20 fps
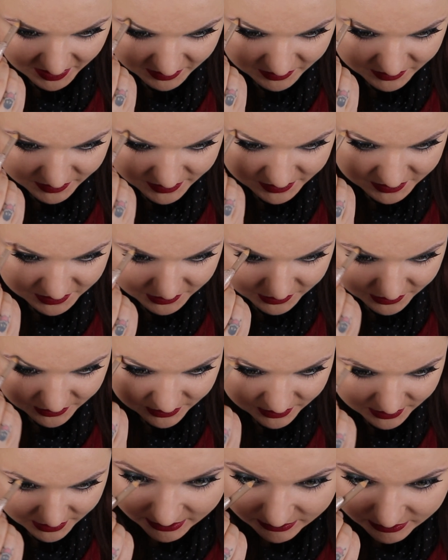
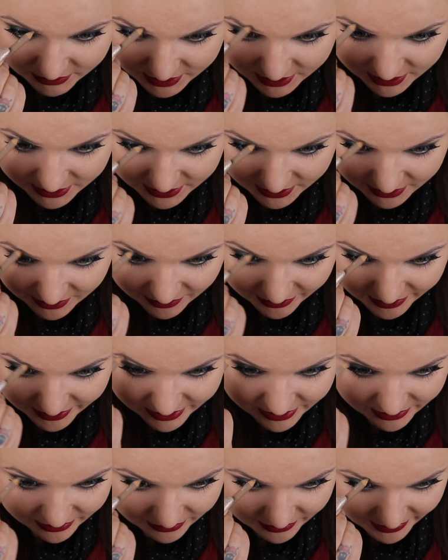pencil I'm just
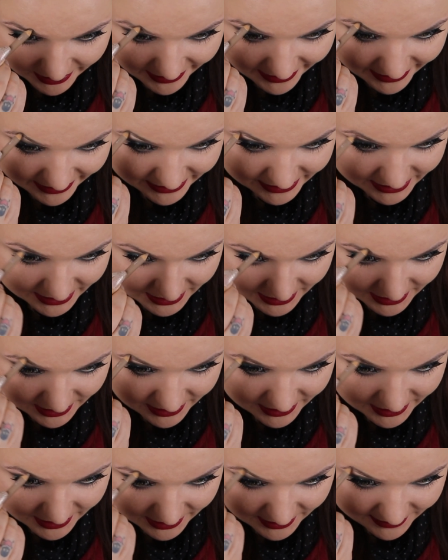going to add
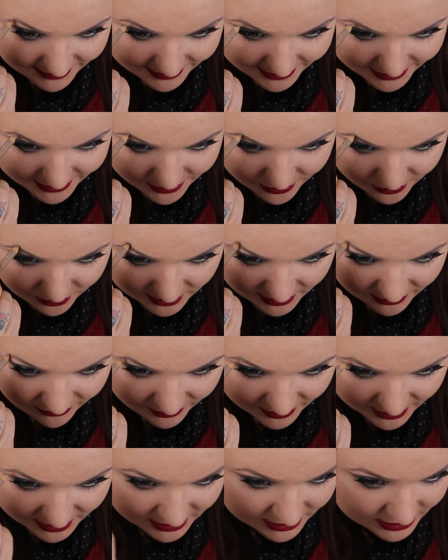a little
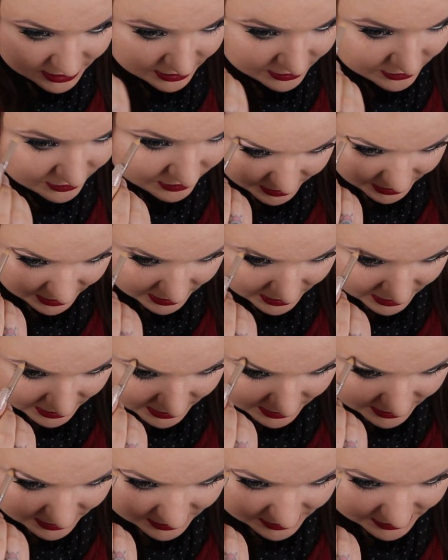definition
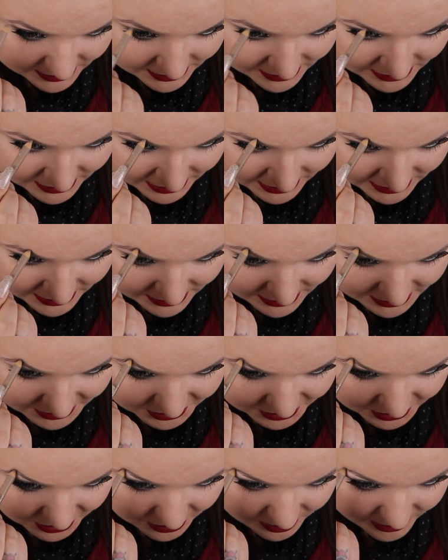because there's
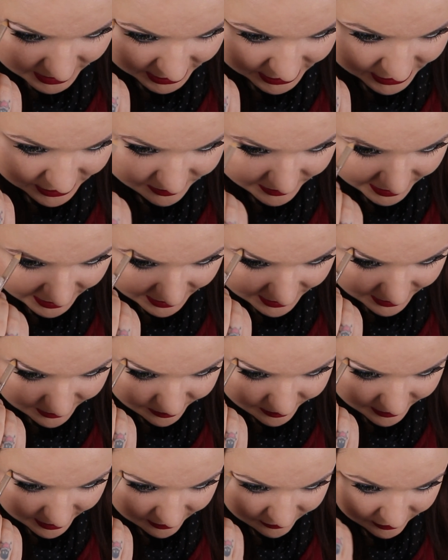so much
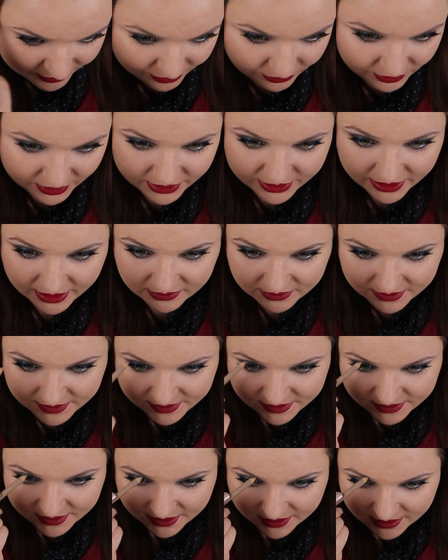makeup everywhere
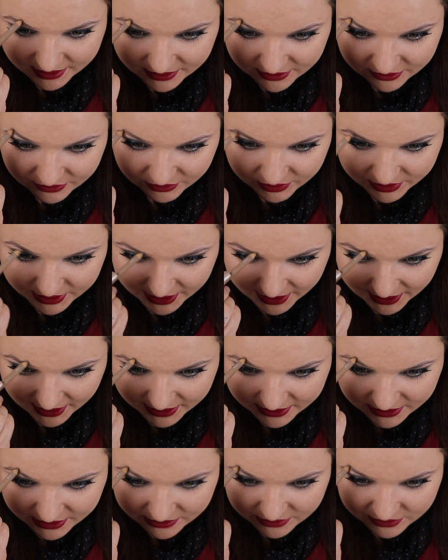else. I don't want to
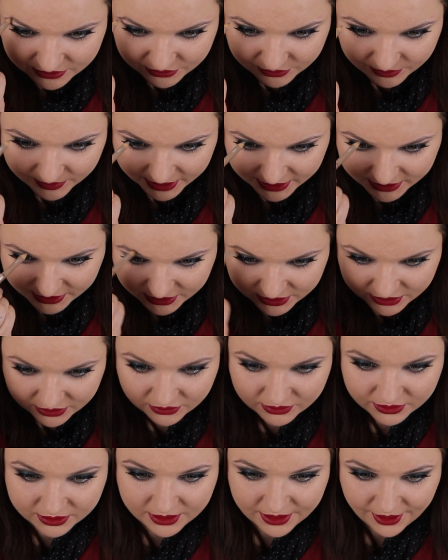add too much
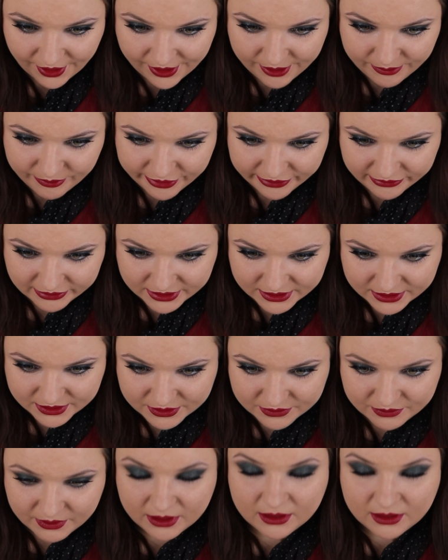on the eyebrows as